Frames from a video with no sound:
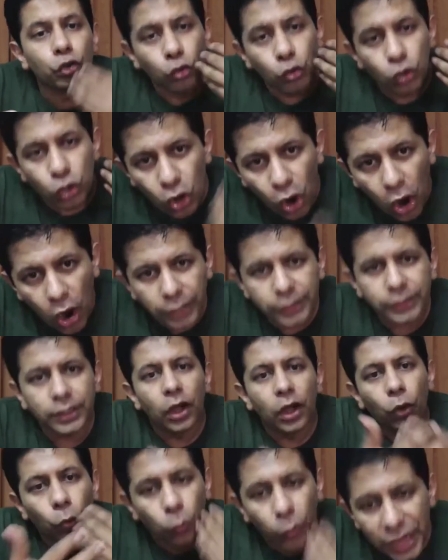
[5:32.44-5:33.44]
Do not
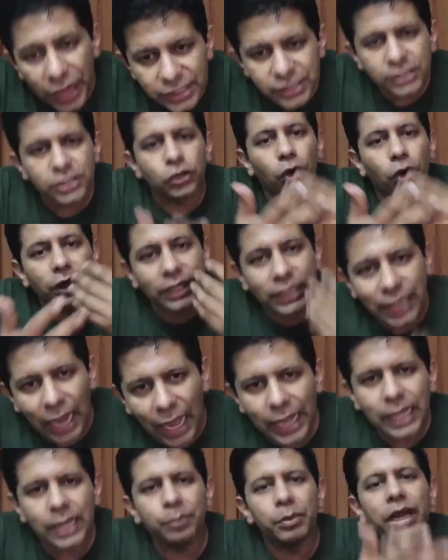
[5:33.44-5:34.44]
waste your
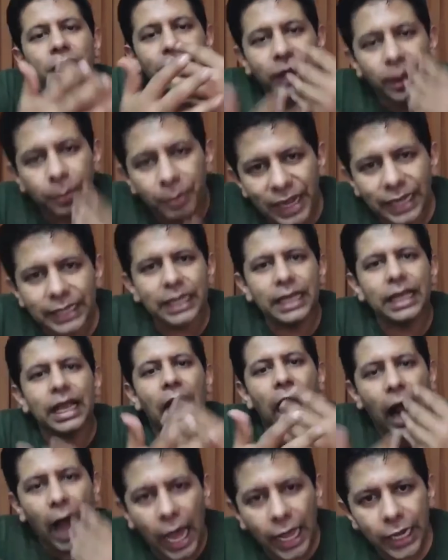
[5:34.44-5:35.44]
time debating,
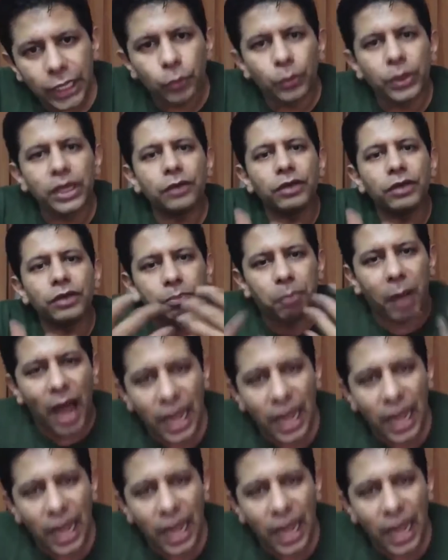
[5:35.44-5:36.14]
arguing with